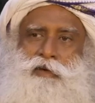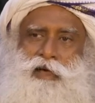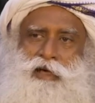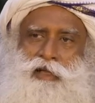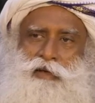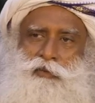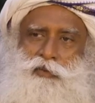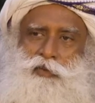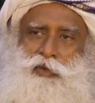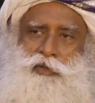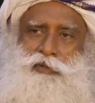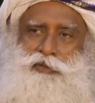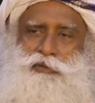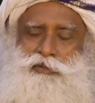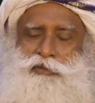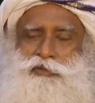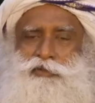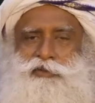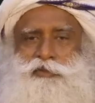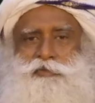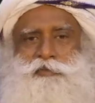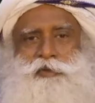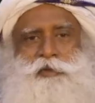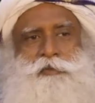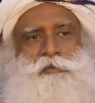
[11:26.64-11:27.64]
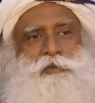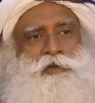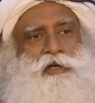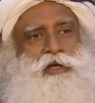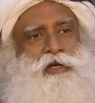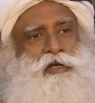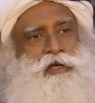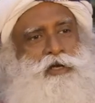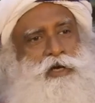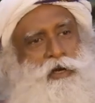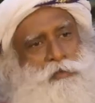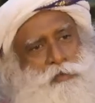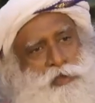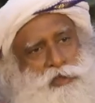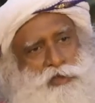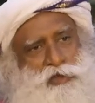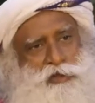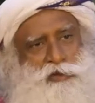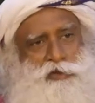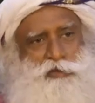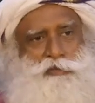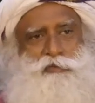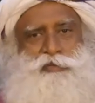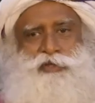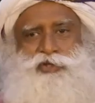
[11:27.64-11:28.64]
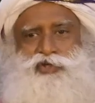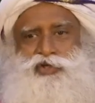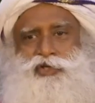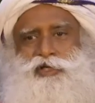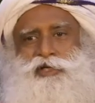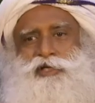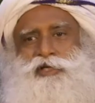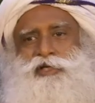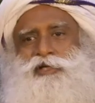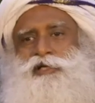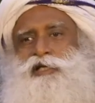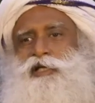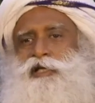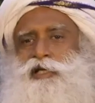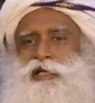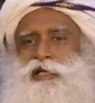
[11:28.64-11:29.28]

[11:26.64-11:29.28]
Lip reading: what to do? People are committed to misery and they keep